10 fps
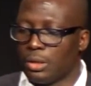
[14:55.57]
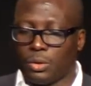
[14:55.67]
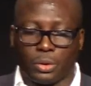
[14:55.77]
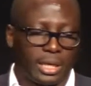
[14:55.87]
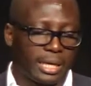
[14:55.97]

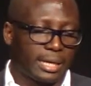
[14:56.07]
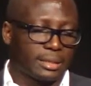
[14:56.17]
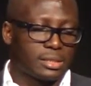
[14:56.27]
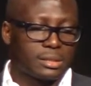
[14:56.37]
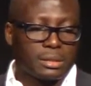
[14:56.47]
looking
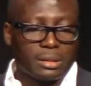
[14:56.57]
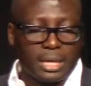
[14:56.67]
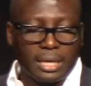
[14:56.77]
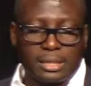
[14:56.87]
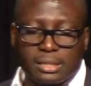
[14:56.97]
at
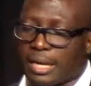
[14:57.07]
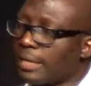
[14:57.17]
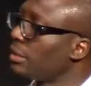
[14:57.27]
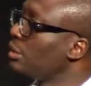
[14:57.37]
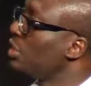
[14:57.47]
things
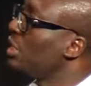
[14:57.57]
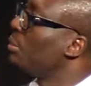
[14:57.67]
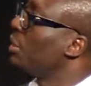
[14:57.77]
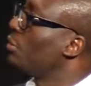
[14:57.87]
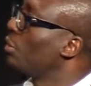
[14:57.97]
like the
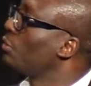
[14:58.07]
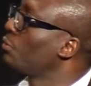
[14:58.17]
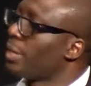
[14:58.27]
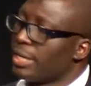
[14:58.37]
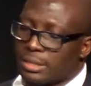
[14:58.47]
GDP
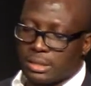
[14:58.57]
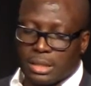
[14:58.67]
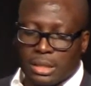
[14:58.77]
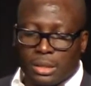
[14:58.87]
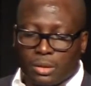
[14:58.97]
growth rates,
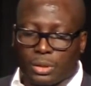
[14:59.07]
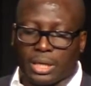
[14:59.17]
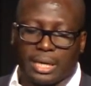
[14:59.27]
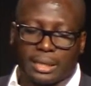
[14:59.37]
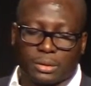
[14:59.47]

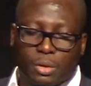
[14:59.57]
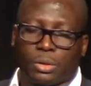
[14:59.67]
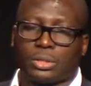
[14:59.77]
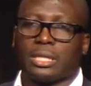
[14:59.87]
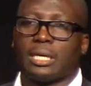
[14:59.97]
looking at
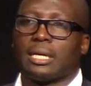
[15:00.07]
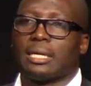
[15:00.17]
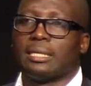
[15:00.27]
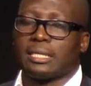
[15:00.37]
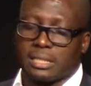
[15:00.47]
all the
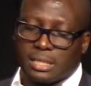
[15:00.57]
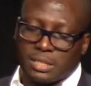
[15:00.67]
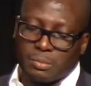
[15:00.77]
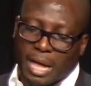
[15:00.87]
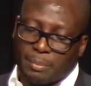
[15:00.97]

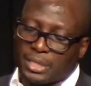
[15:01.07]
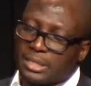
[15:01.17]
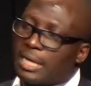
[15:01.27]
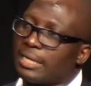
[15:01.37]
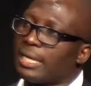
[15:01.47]
indices, mapping that